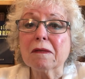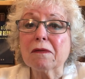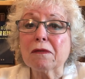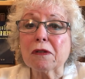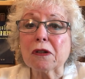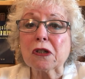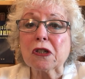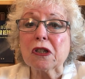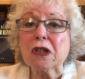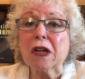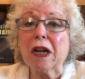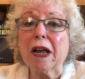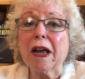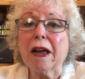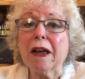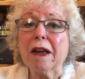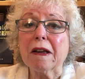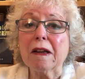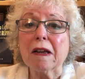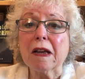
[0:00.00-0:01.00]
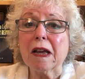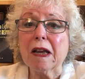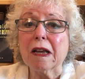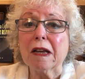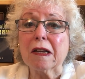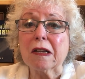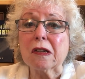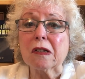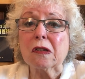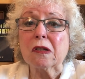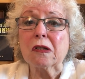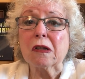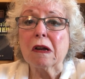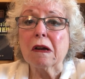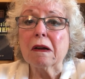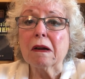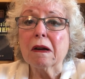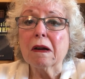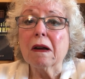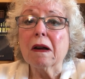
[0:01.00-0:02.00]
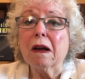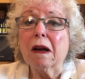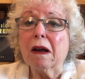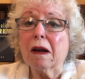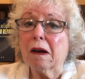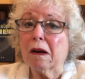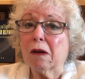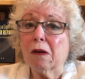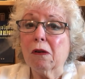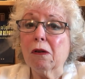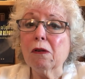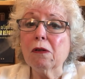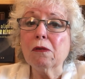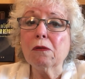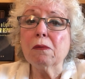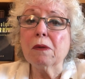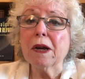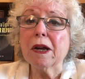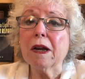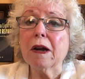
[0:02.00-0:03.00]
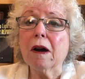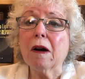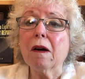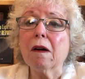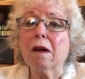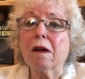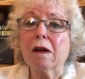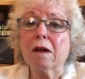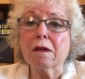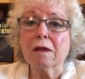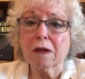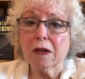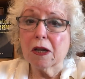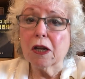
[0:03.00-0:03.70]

for today is who we are